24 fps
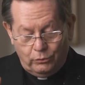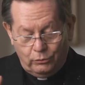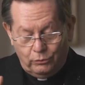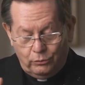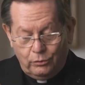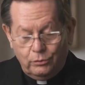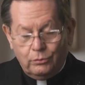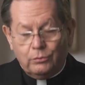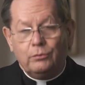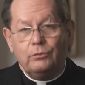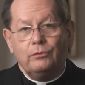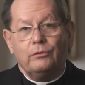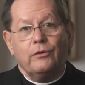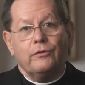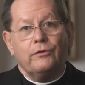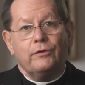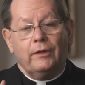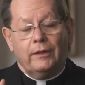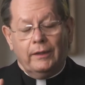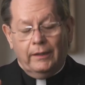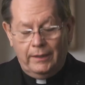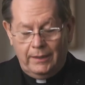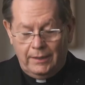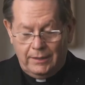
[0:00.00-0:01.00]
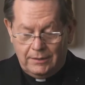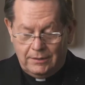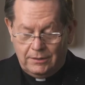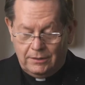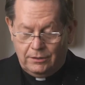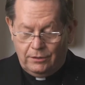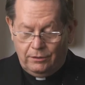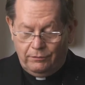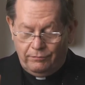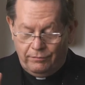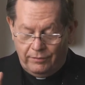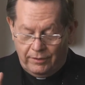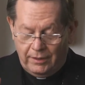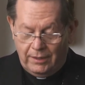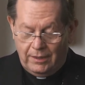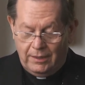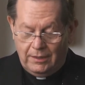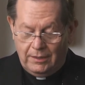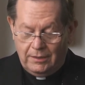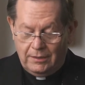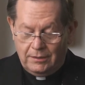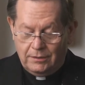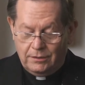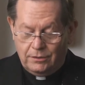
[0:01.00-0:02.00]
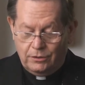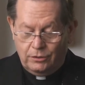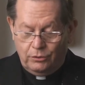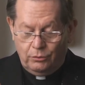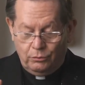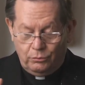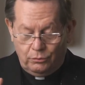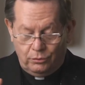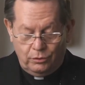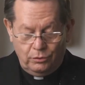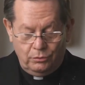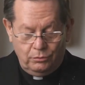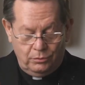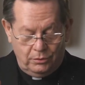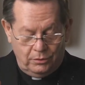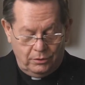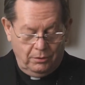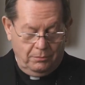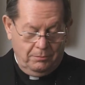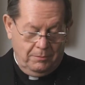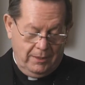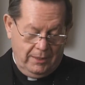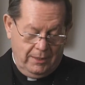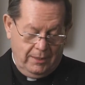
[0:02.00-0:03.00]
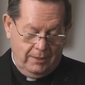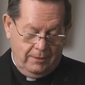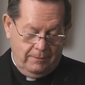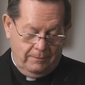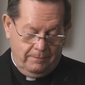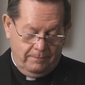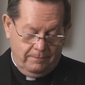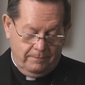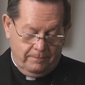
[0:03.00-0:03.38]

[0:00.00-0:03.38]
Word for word: you do to the least of these you do to me.